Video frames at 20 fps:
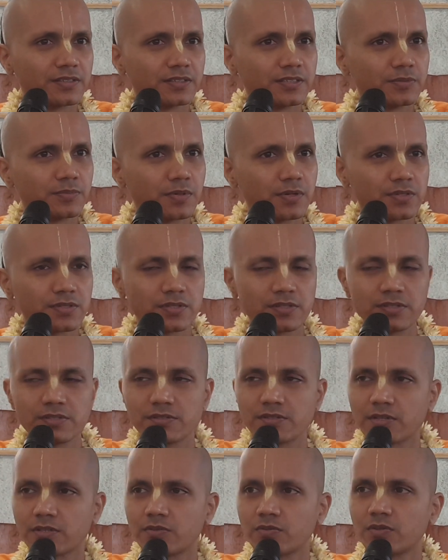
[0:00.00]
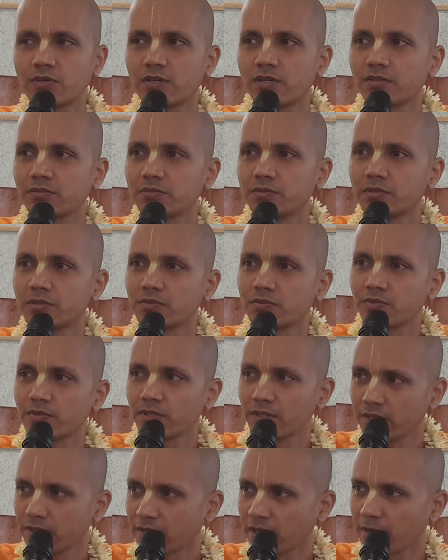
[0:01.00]
A person in Sattva becomes
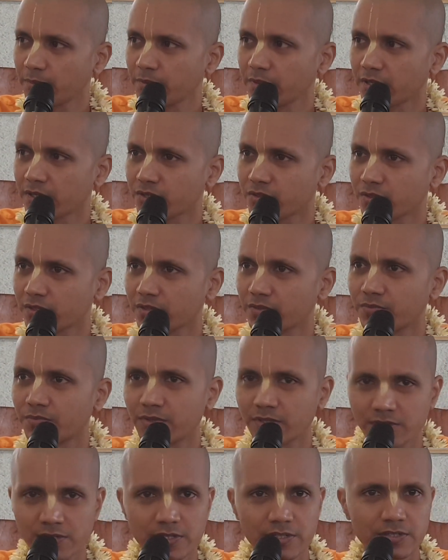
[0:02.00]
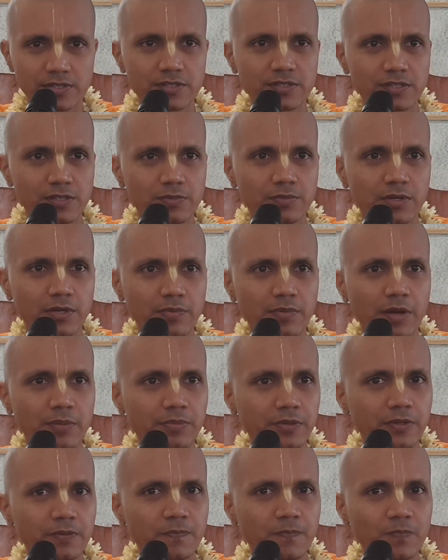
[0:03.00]
very happy actually. First stage is he will become
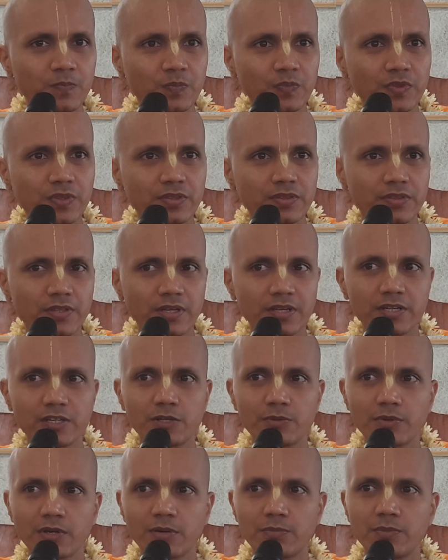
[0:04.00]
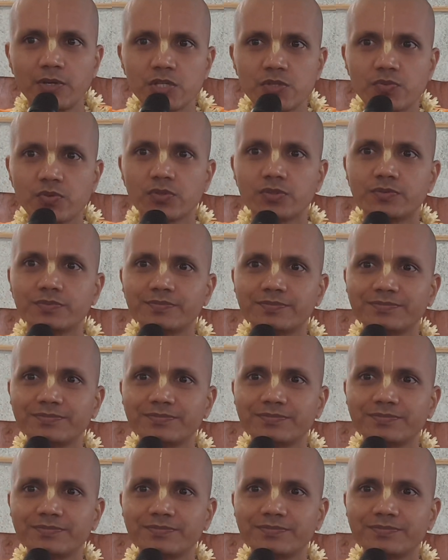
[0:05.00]
happy. Then he will become blissful.